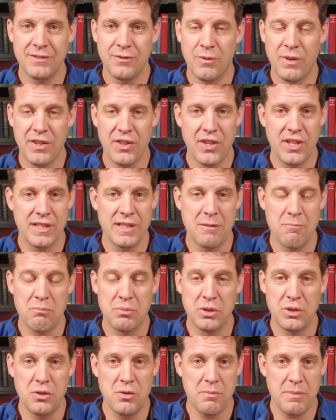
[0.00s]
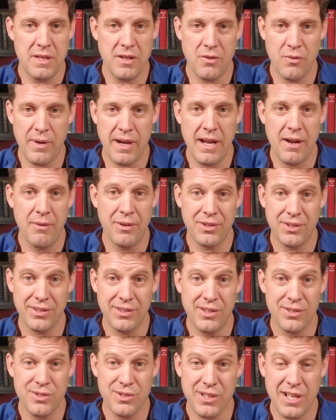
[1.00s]
one thing that blew me away was the
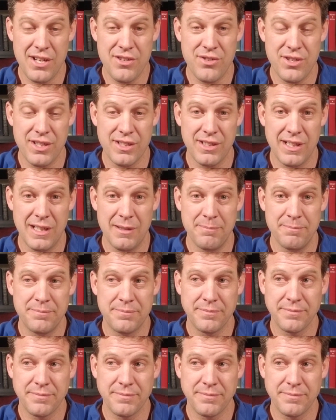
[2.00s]
local country club,